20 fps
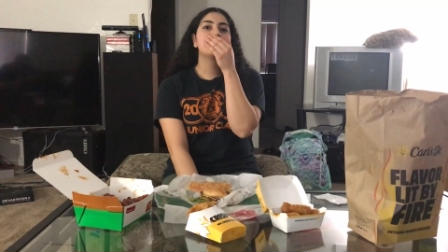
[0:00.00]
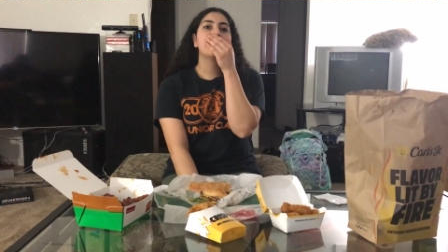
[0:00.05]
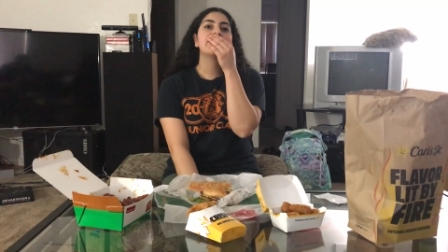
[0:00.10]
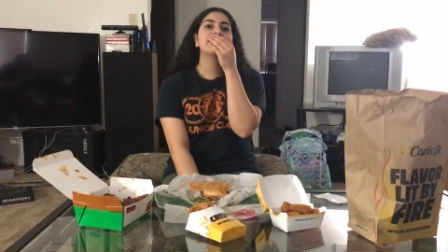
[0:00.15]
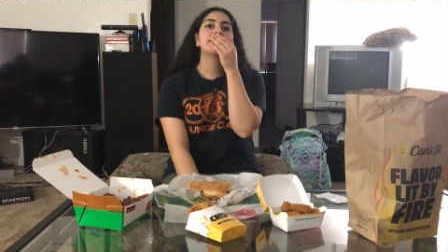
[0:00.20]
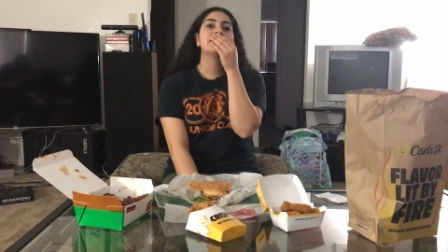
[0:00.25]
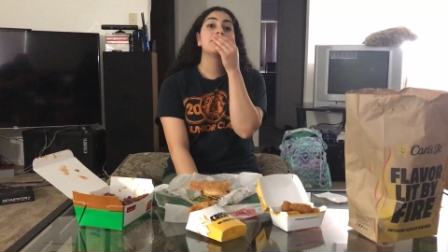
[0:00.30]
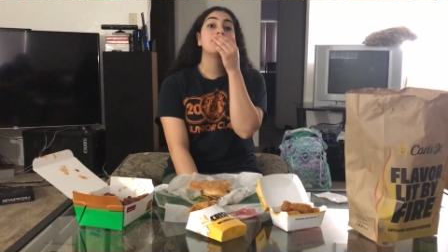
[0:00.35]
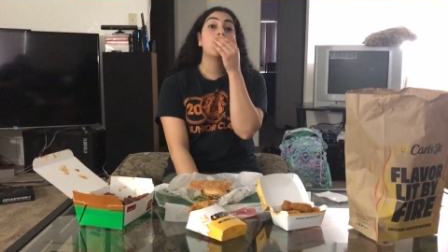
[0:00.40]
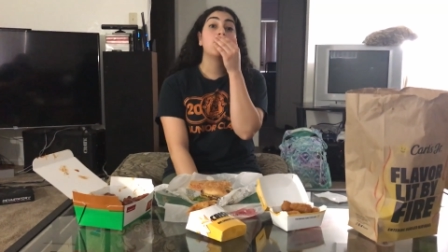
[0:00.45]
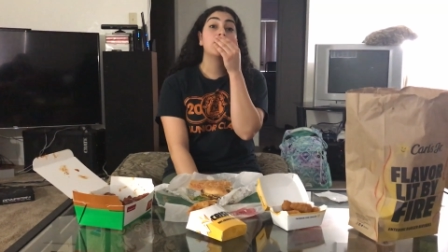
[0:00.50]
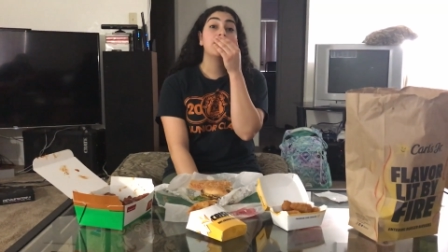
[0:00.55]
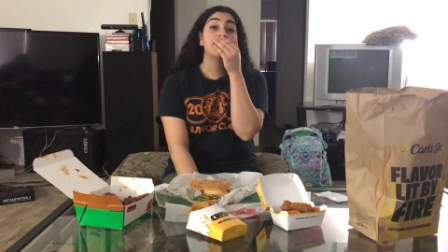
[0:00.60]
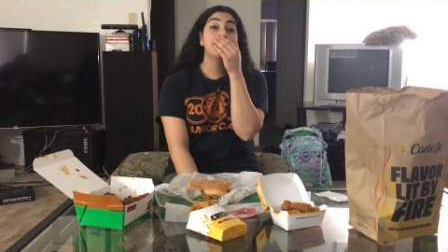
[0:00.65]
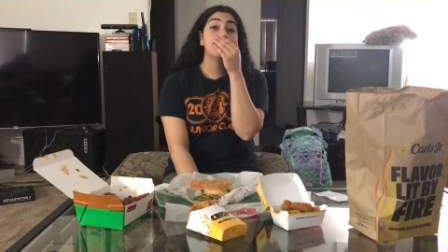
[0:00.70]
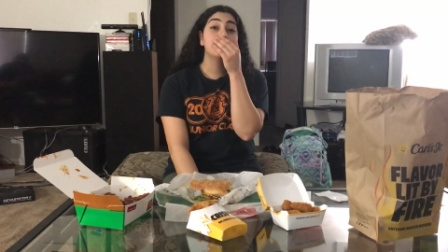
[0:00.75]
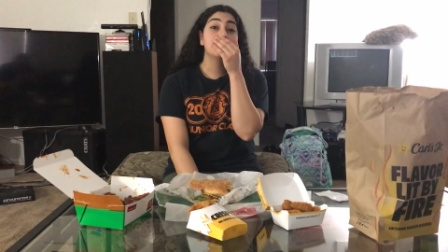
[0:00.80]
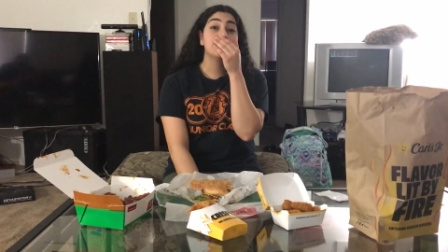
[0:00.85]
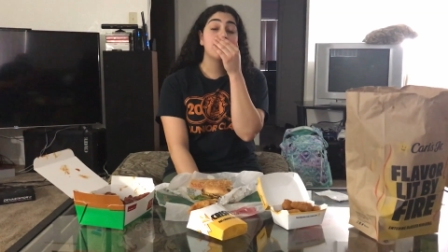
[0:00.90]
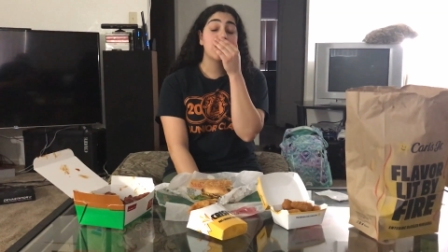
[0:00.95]
that
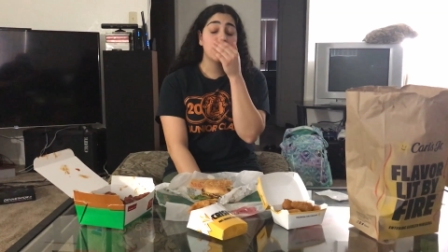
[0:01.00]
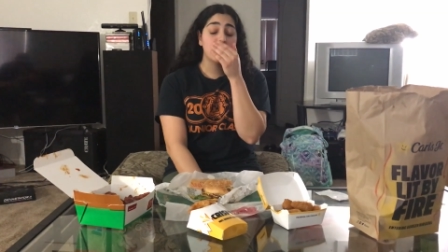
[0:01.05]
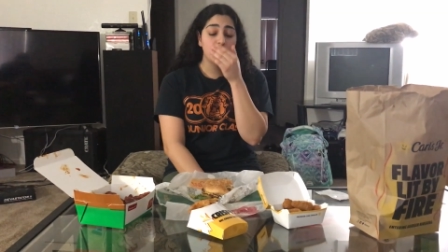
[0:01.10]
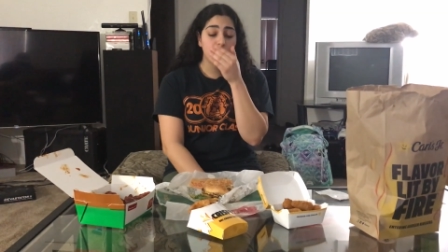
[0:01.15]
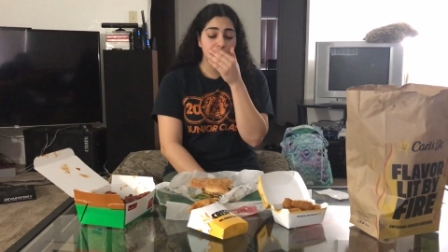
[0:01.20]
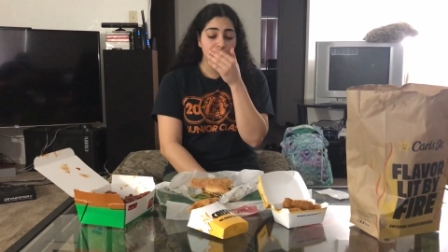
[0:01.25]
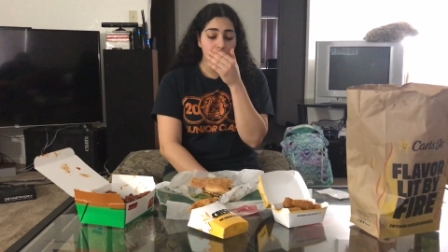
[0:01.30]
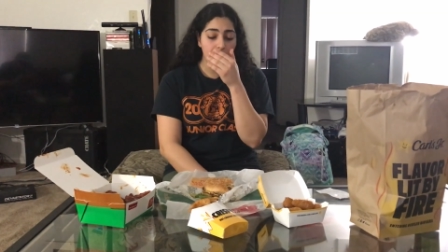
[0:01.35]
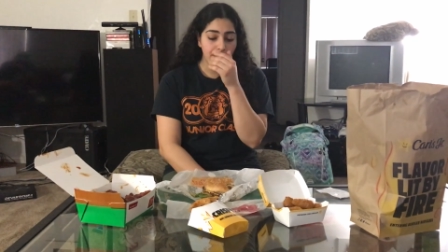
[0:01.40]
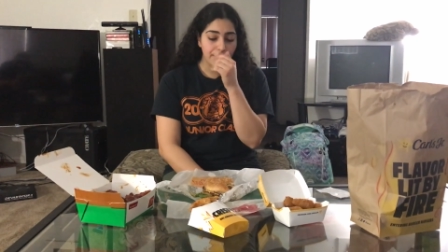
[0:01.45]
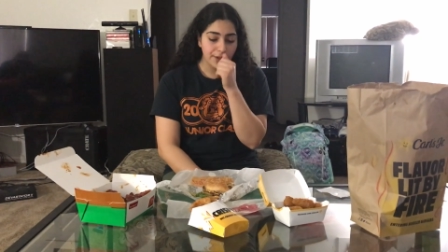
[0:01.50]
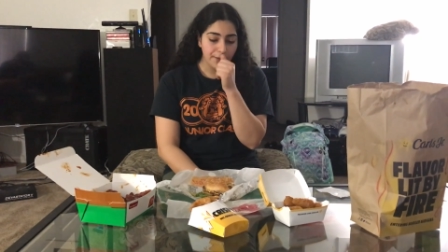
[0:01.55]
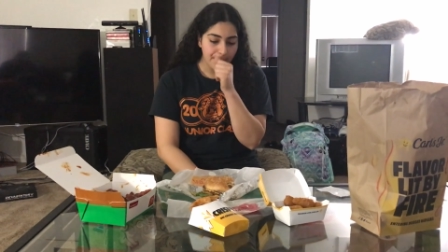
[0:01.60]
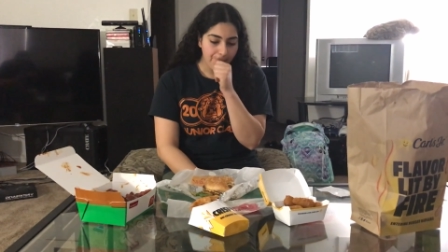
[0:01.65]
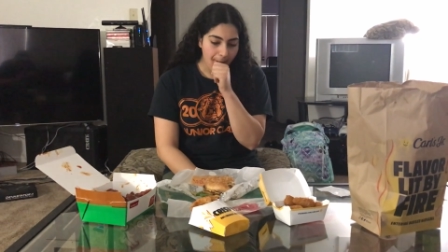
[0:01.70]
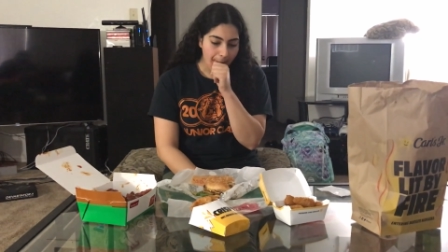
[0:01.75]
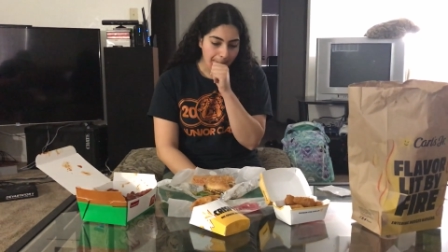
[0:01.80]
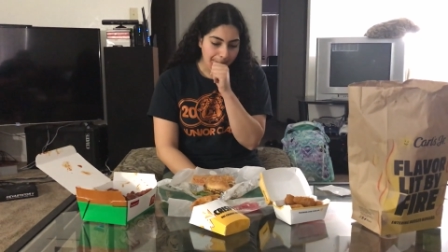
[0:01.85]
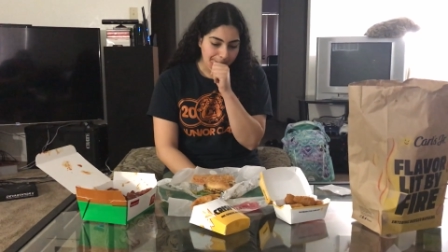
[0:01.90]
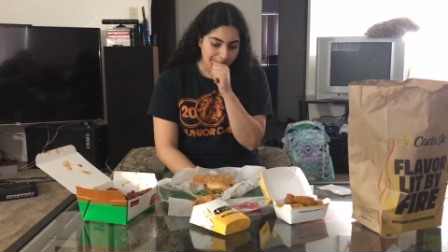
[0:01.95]
smokiness that you were talking
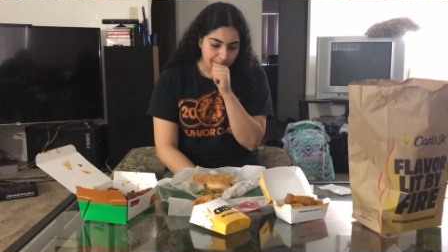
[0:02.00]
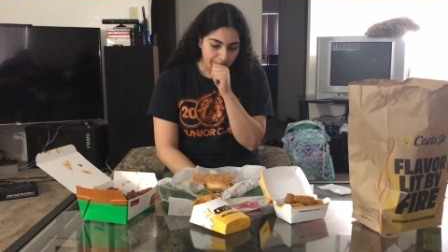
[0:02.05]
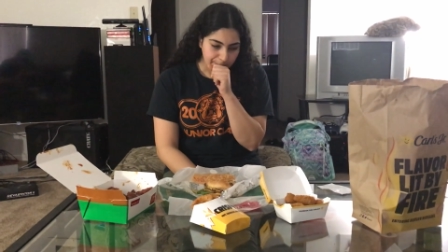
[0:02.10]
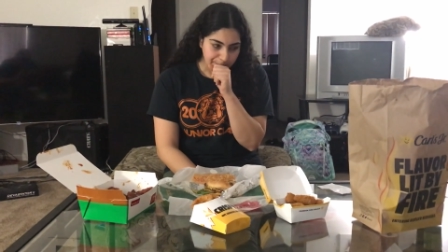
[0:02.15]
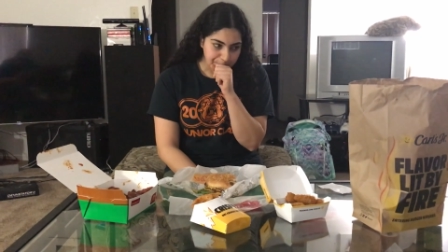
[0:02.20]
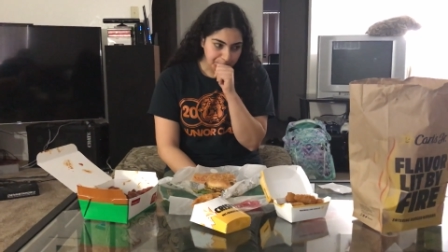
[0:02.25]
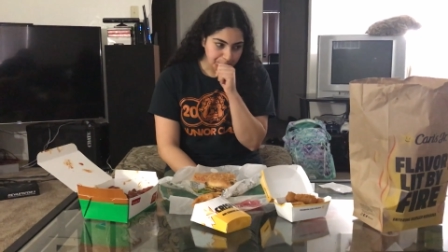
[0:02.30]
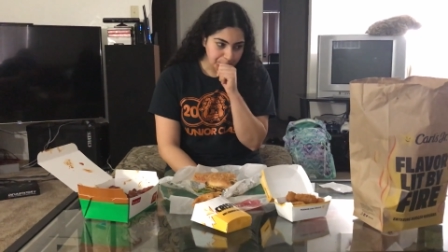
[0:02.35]
about.